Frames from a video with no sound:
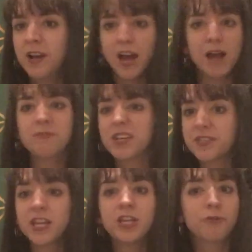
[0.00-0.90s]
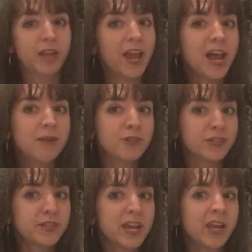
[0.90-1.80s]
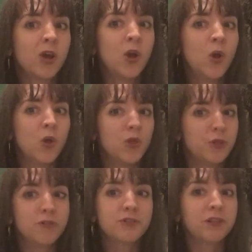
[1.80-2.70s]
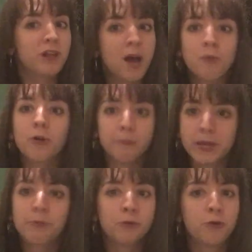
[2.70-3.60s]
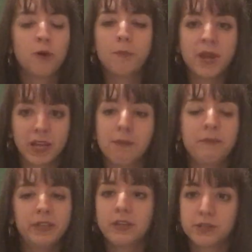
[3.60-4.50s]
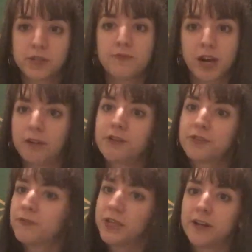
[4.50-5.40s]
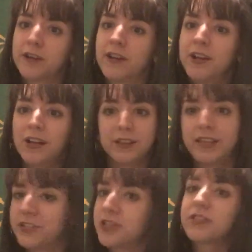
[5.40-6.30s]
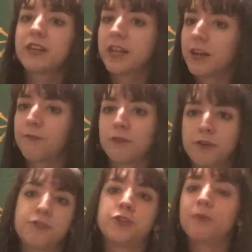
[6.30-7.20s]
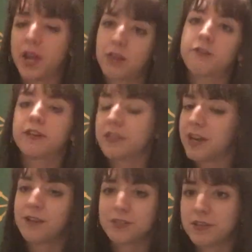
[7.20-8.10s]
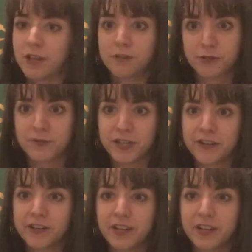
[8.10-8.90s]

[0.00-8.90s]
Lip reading: I'm not saying you can't. I'm just saying there's a lot more people who are making millions of dollars a year legislating for those who make $30,000 a year.